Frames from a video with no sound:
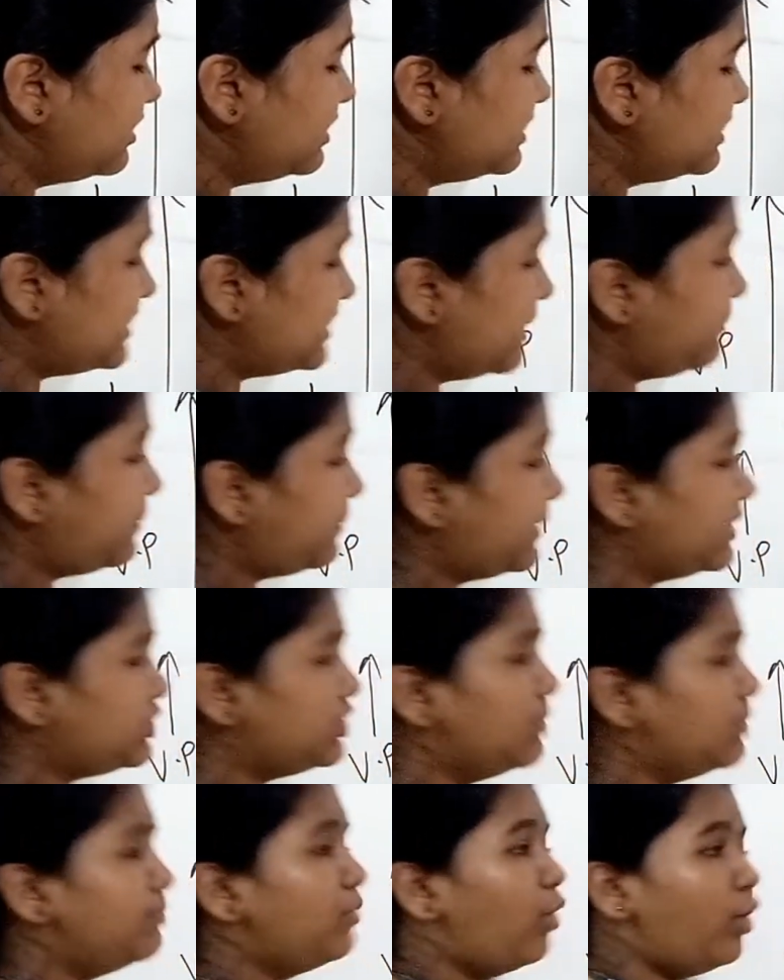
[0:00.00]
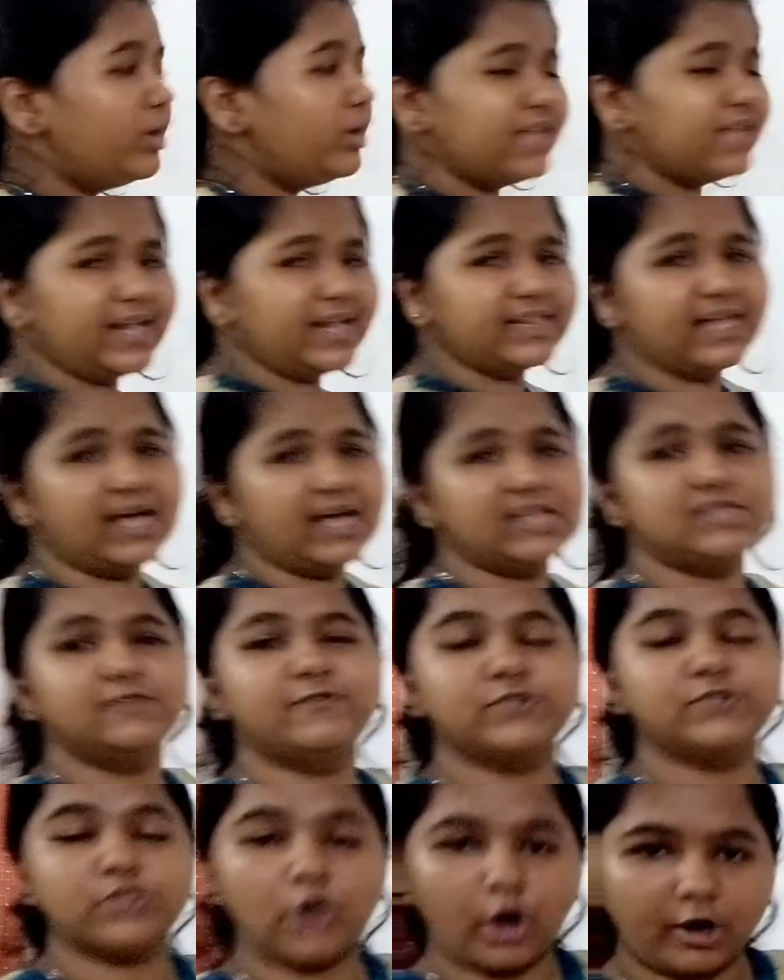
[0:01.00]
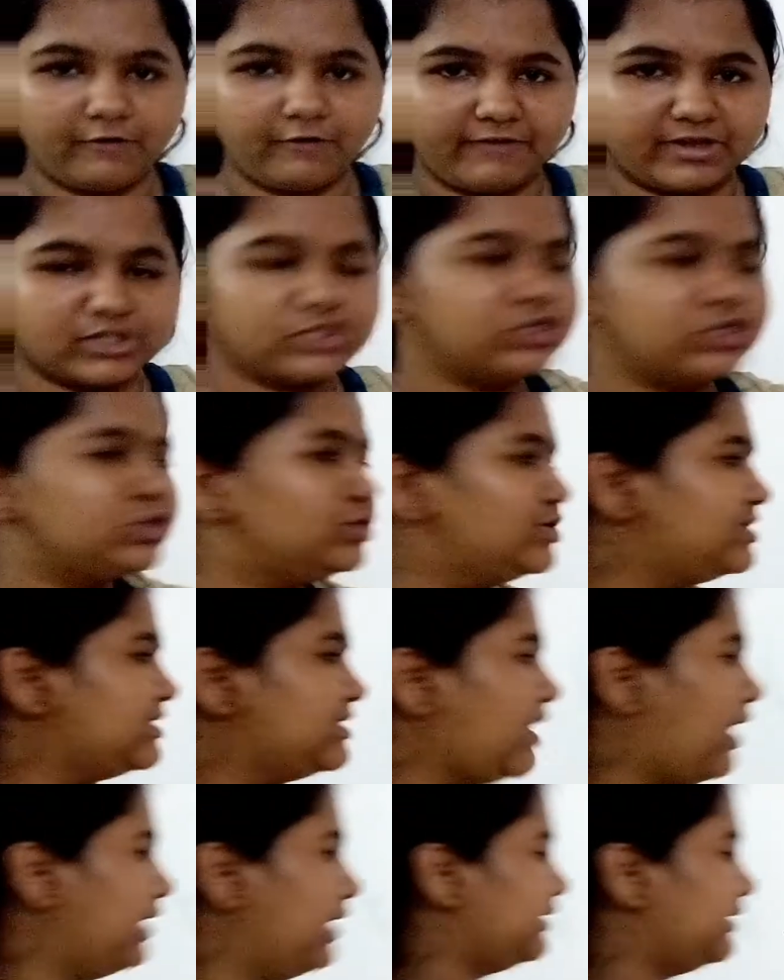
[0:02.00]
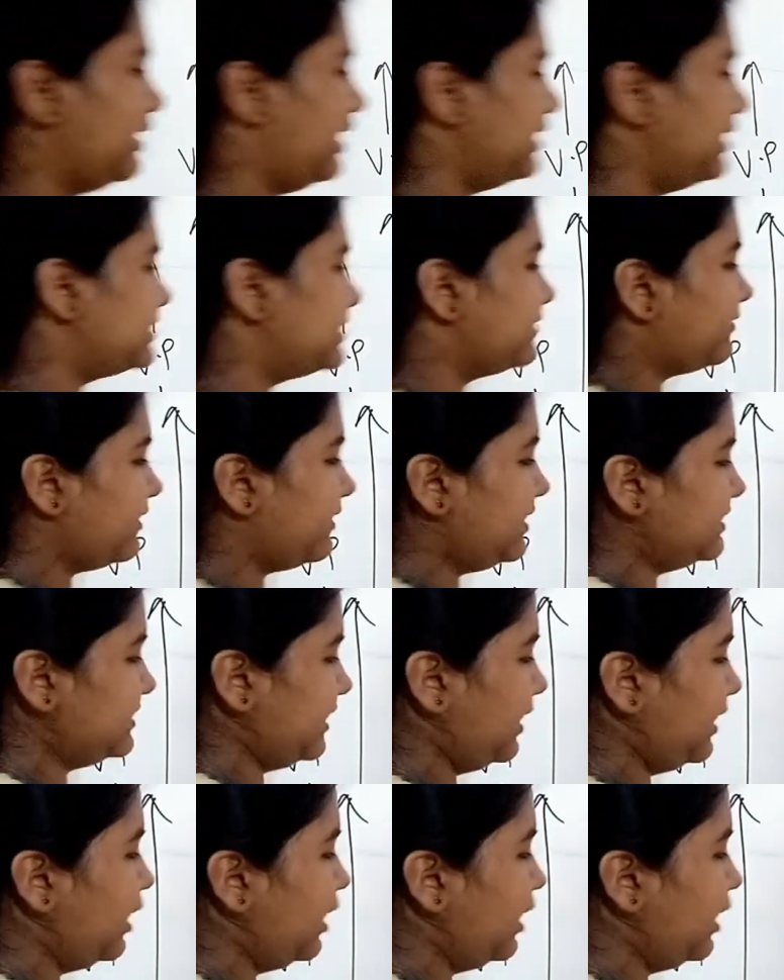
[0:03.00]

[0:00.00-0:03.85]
temperature more than that of solvent to start its freezing.